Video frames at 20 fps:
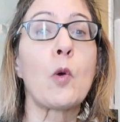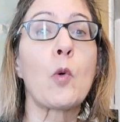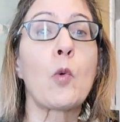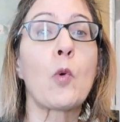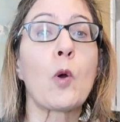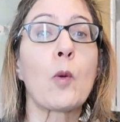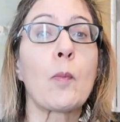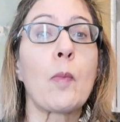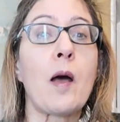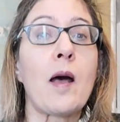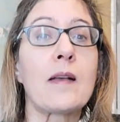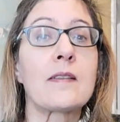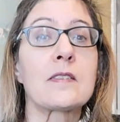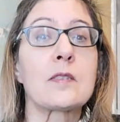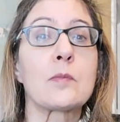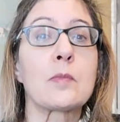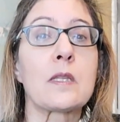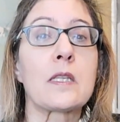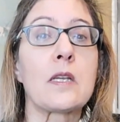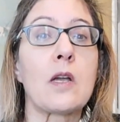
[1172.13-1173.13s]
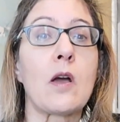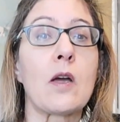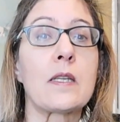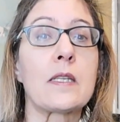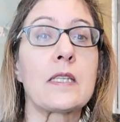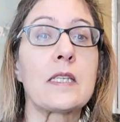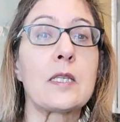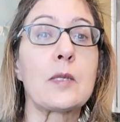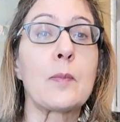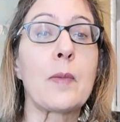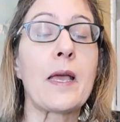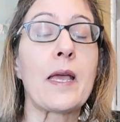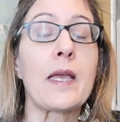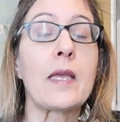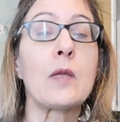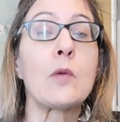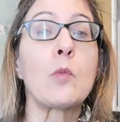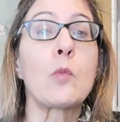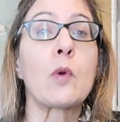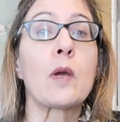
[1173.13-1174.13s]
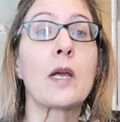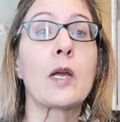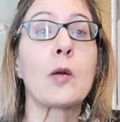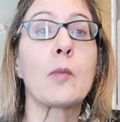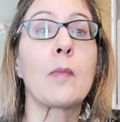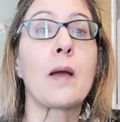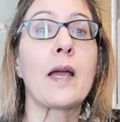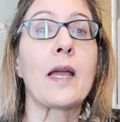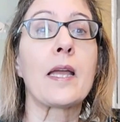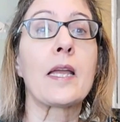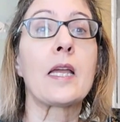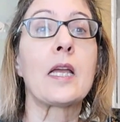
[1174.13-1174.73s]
or possibly on eBay where my